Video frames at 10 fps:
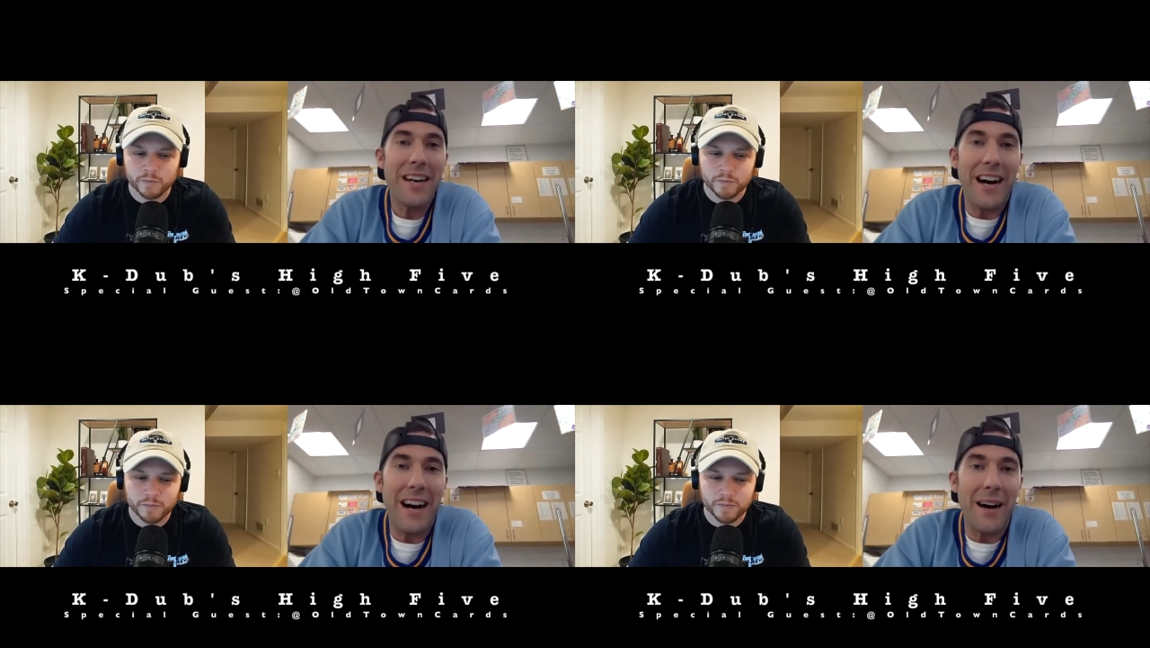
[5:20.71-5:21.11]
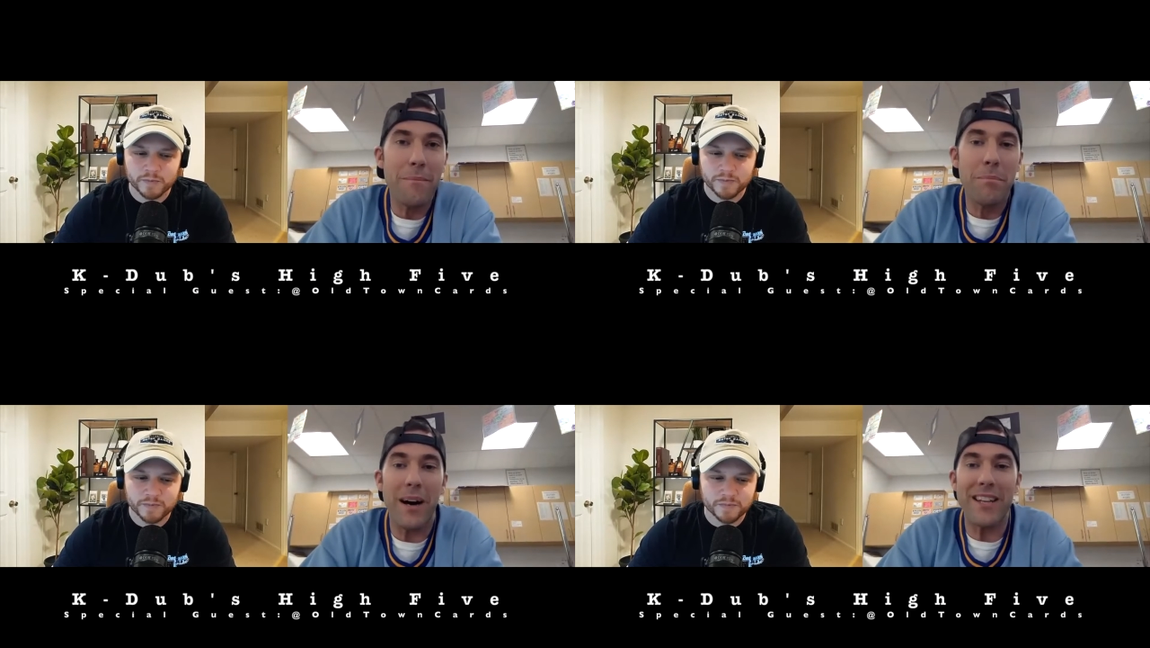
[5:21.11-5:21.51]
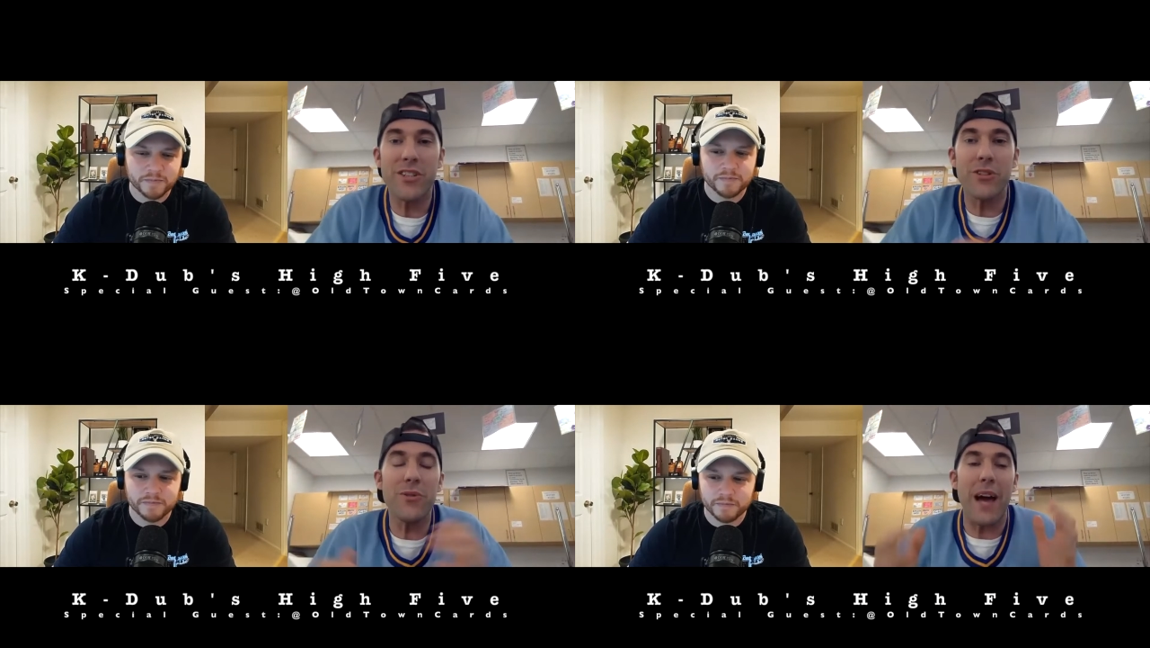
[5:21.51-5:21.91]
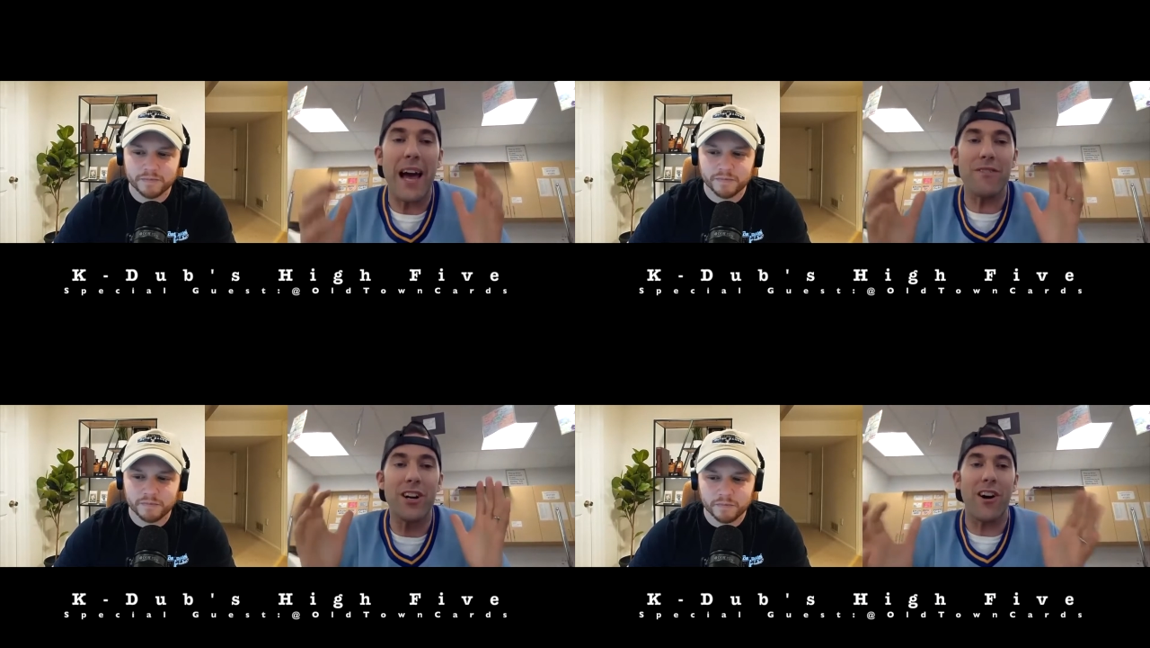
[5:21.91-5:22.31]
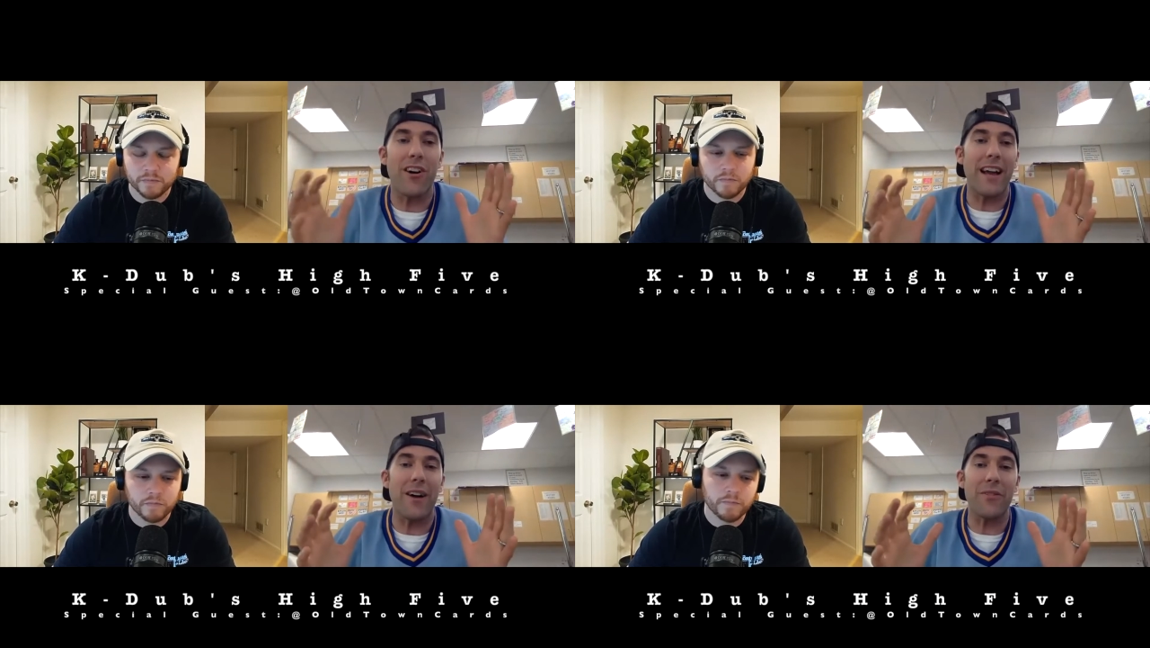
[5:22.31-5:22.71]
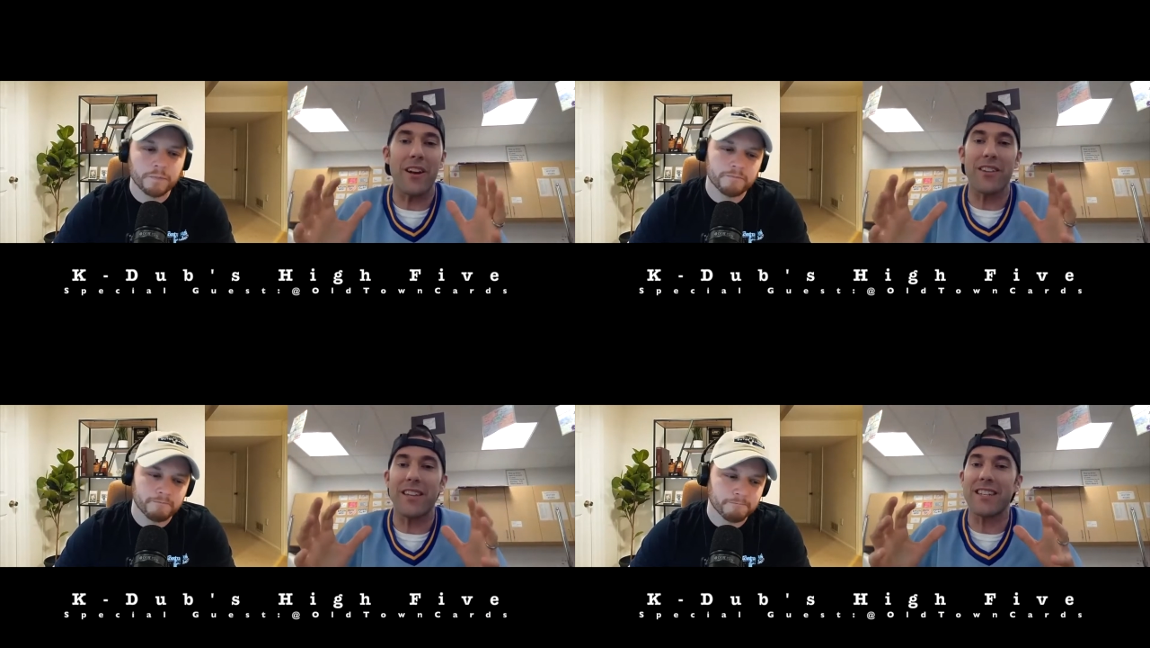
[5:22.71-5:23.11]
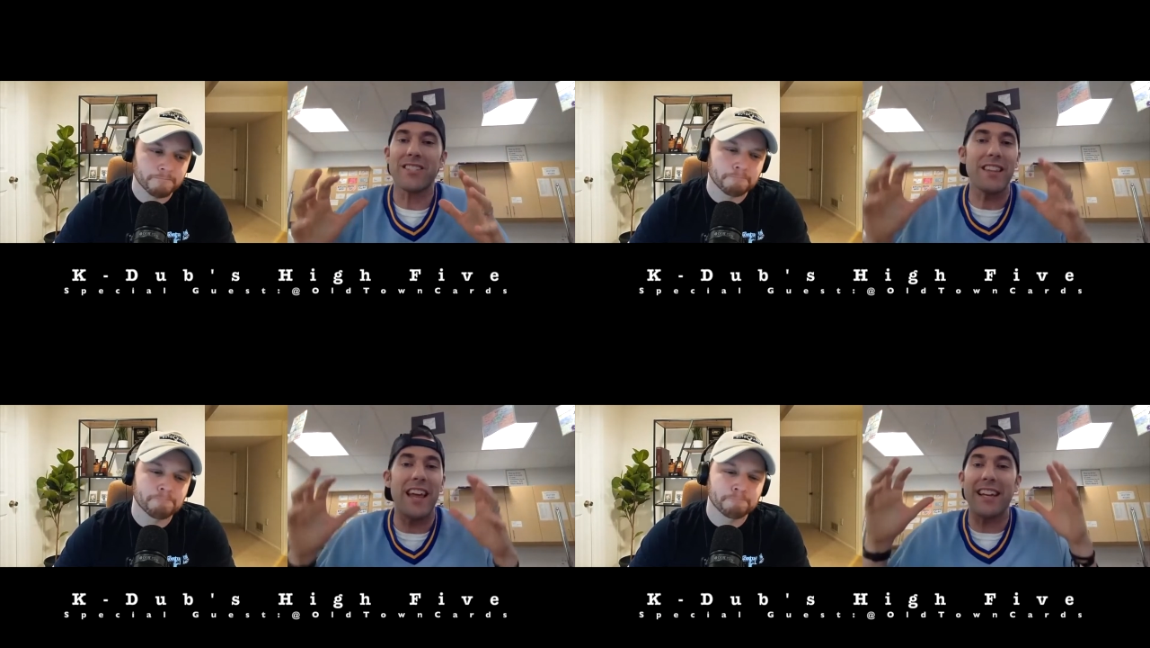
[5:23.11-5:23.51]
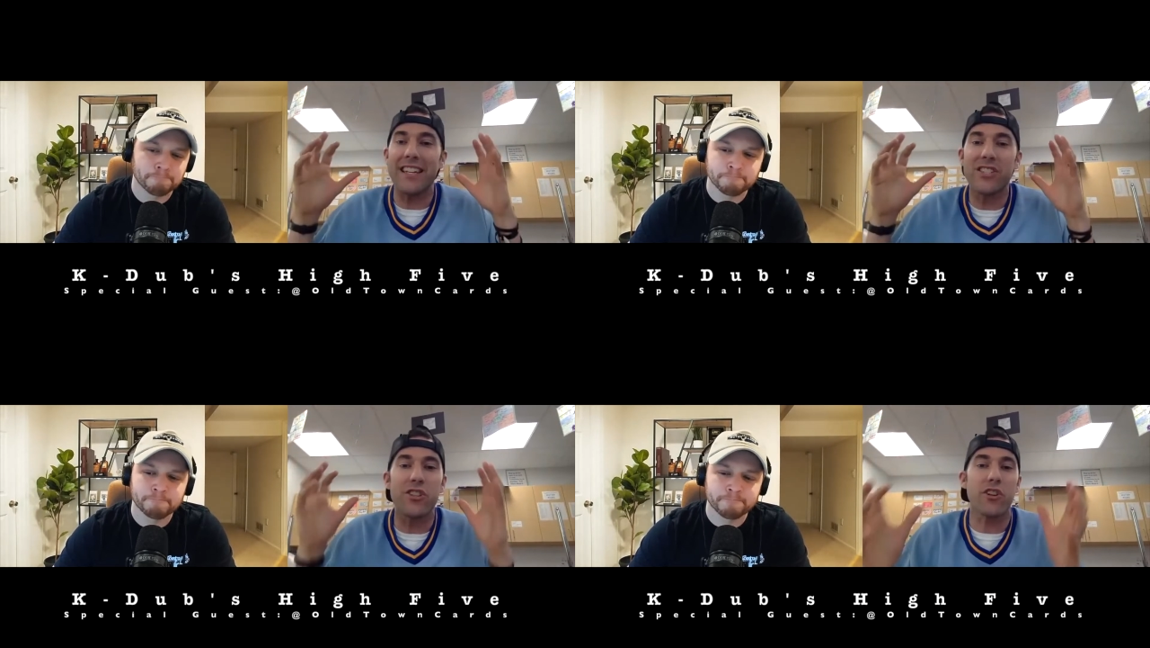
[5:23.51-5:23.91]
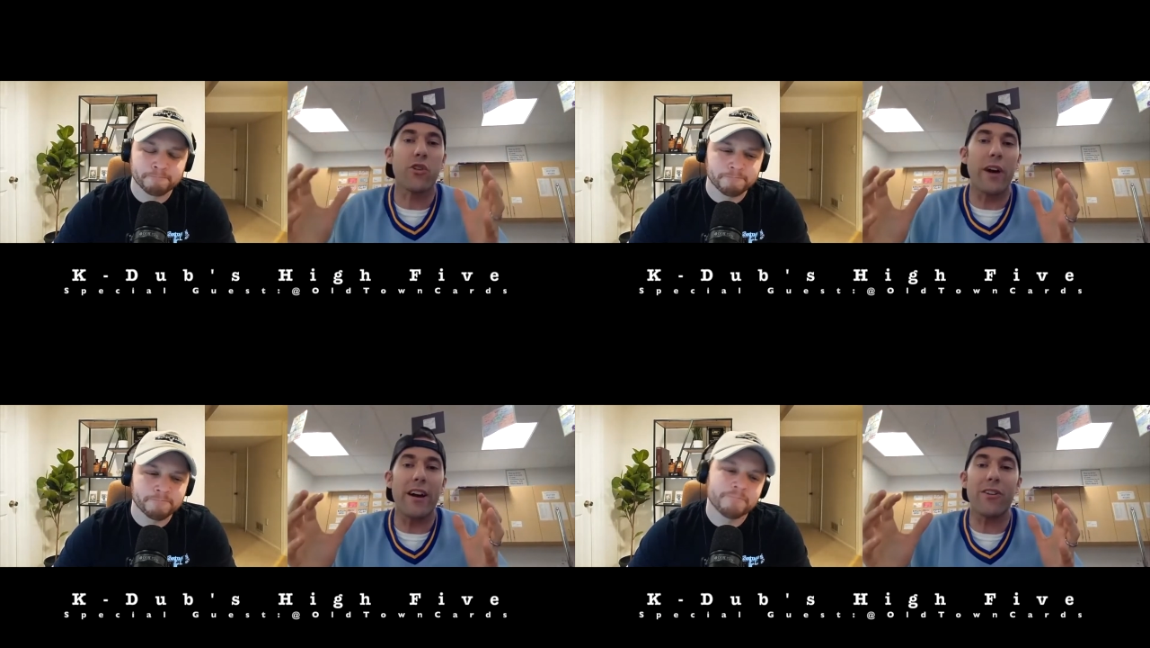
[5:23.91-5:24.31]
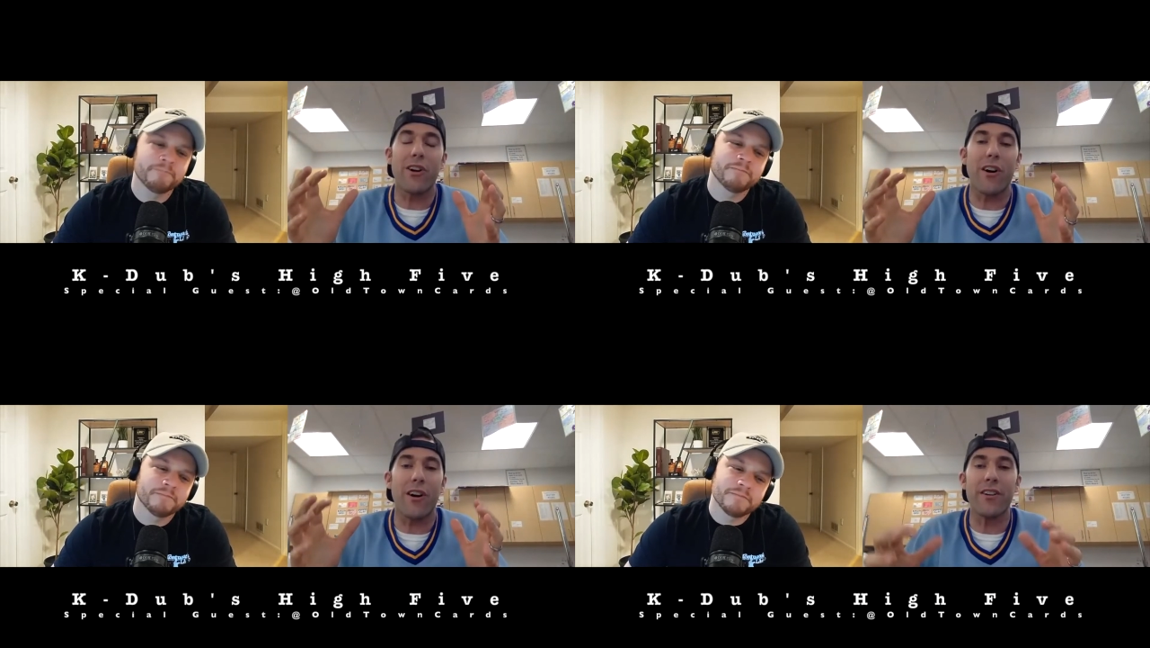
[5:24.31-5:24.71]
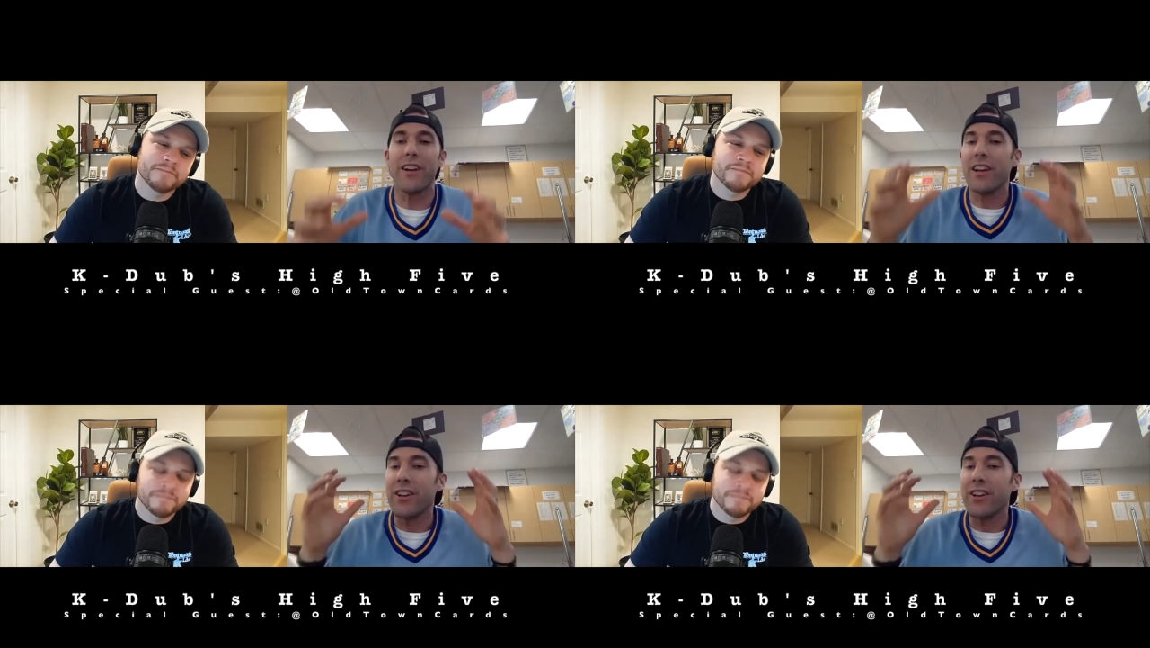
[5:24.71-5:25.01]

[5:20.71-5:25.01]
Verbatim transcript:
Speaker 1: Um, but do you have a card out there that is that is your grail card